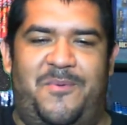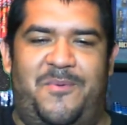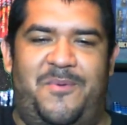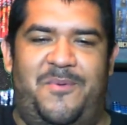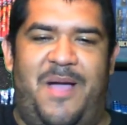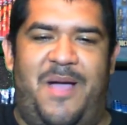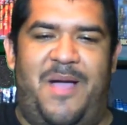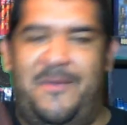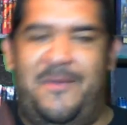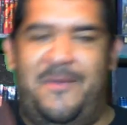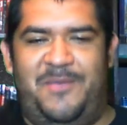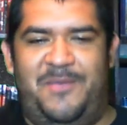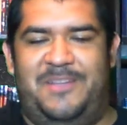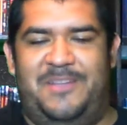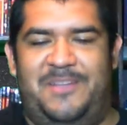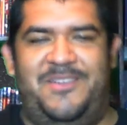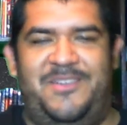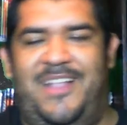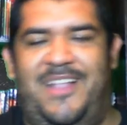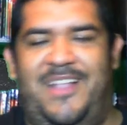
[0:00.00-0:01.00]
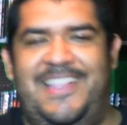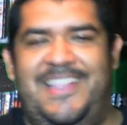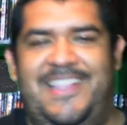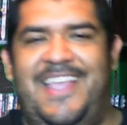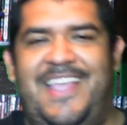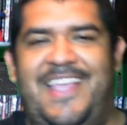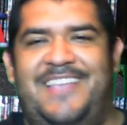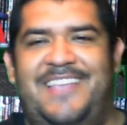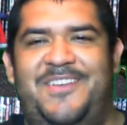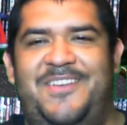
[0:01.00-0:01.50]
however you want to call it.
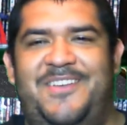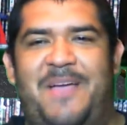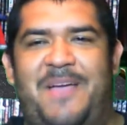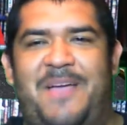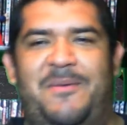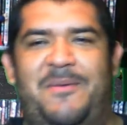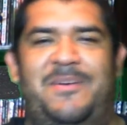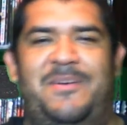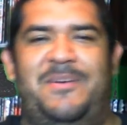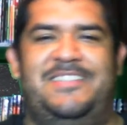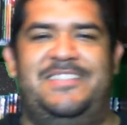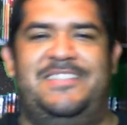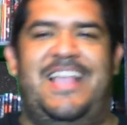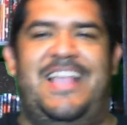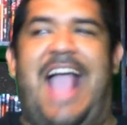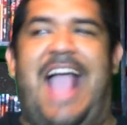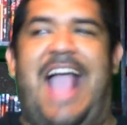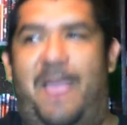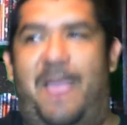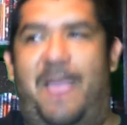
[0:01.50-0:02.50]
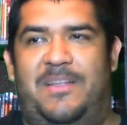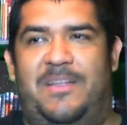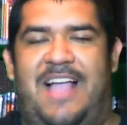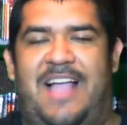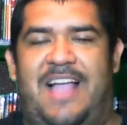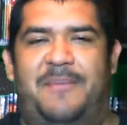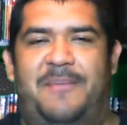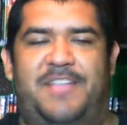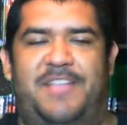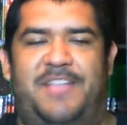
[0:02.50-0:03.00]
So everyone is like, I want
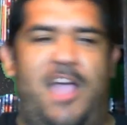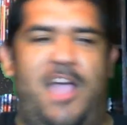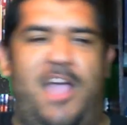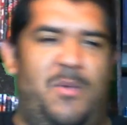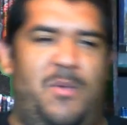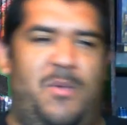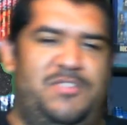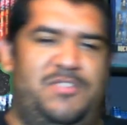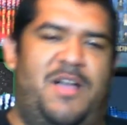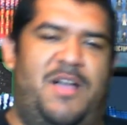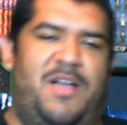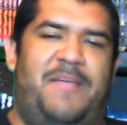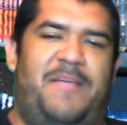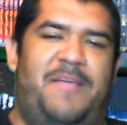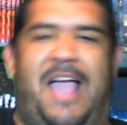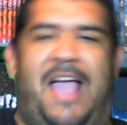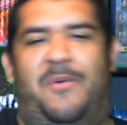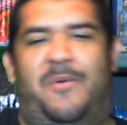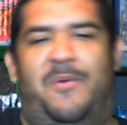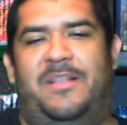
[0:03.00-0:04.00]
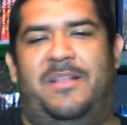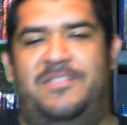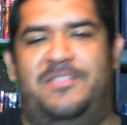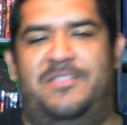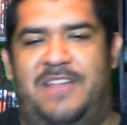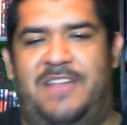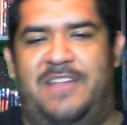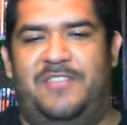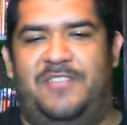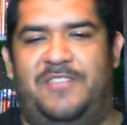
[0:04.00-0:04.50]
to have it, I want to have it, I want
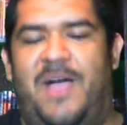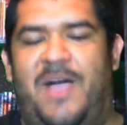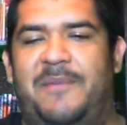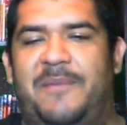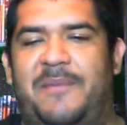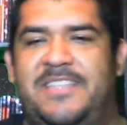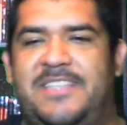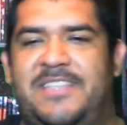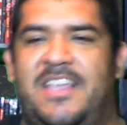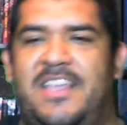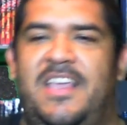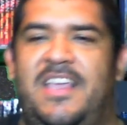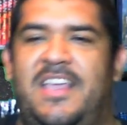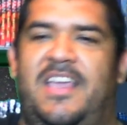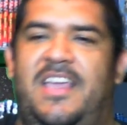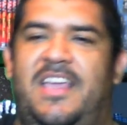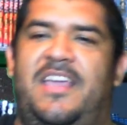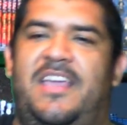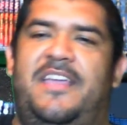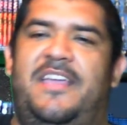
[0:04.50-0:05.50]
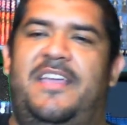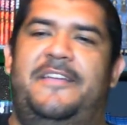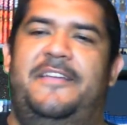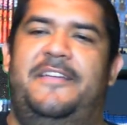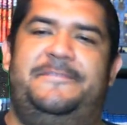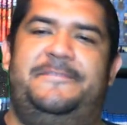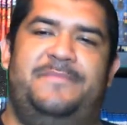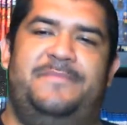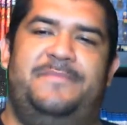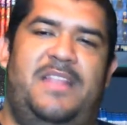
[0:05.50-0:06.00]
to try to have it.
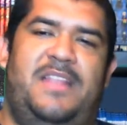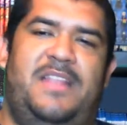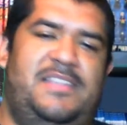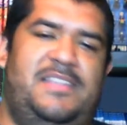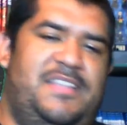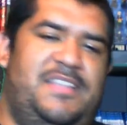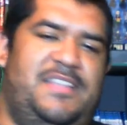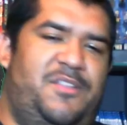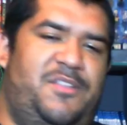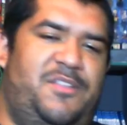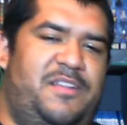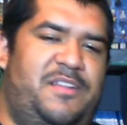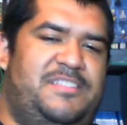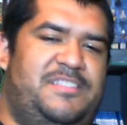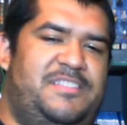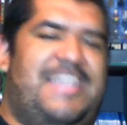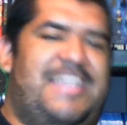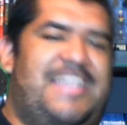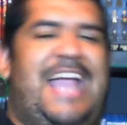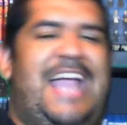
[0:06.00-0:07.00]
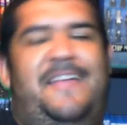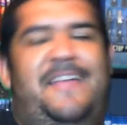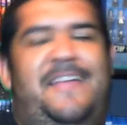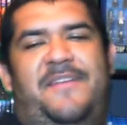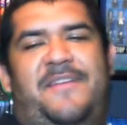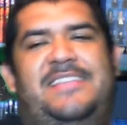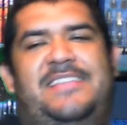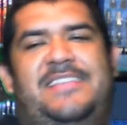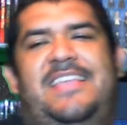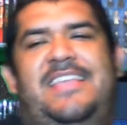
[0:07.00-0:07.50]
There is another
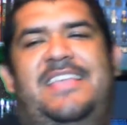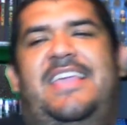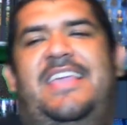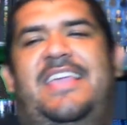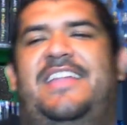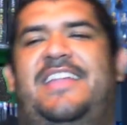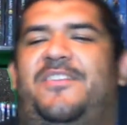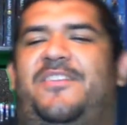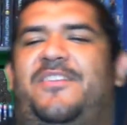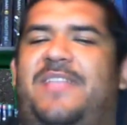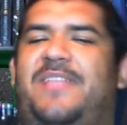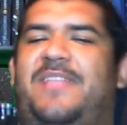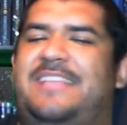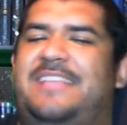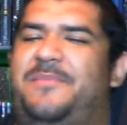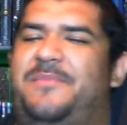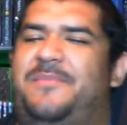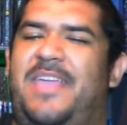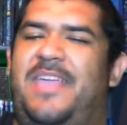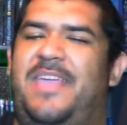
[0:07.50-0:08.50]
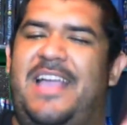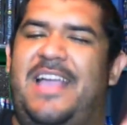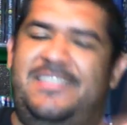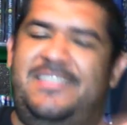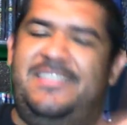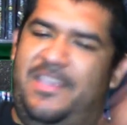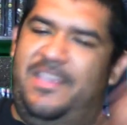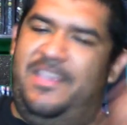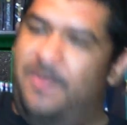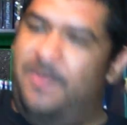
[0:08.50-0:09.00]
sacrifice in here, not as big
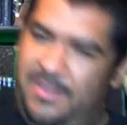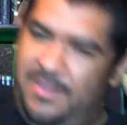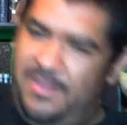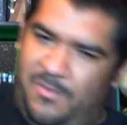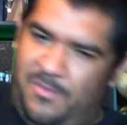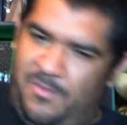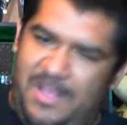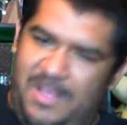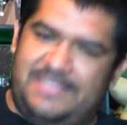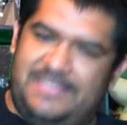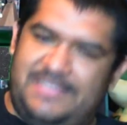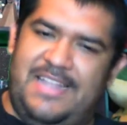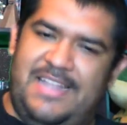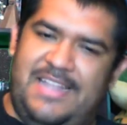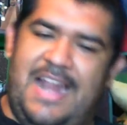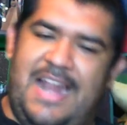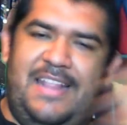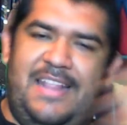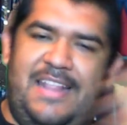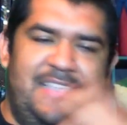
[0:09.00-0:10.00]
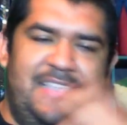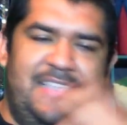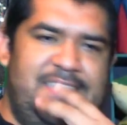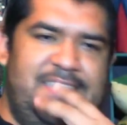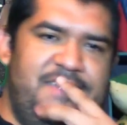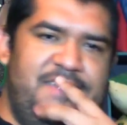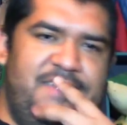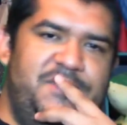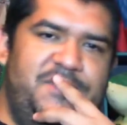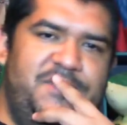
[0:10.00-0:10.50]
as the other ones that are in
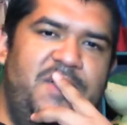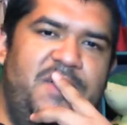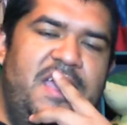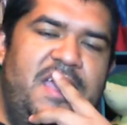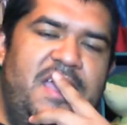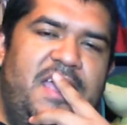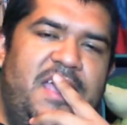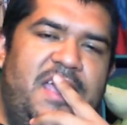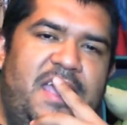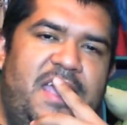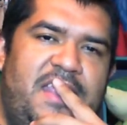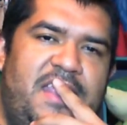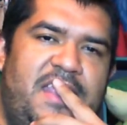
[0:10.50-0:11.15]
this issue, and